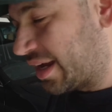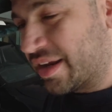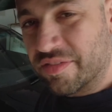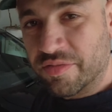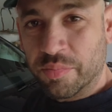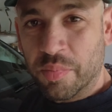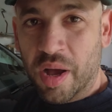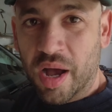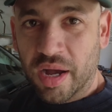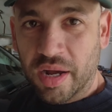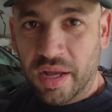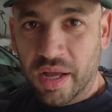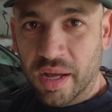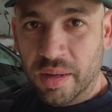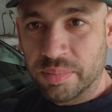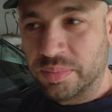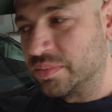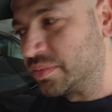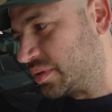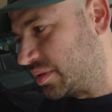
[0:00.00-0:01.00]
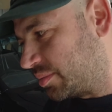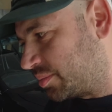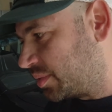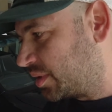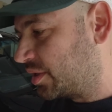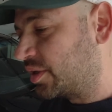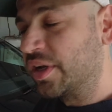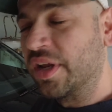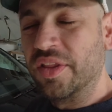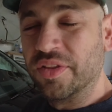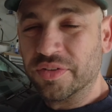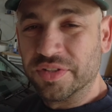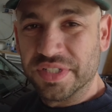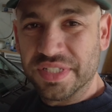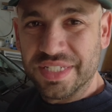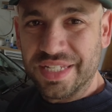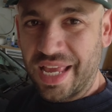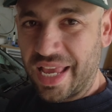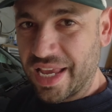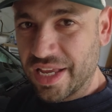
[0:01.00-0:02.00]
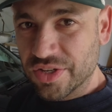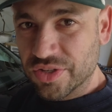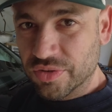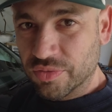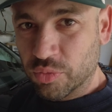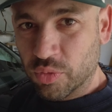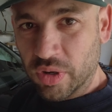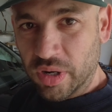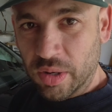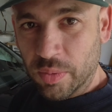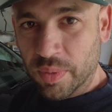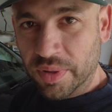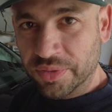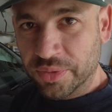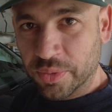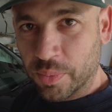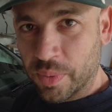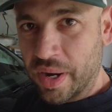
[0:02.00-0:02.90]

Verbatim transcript: kind of mock up, give me another stage of where I want the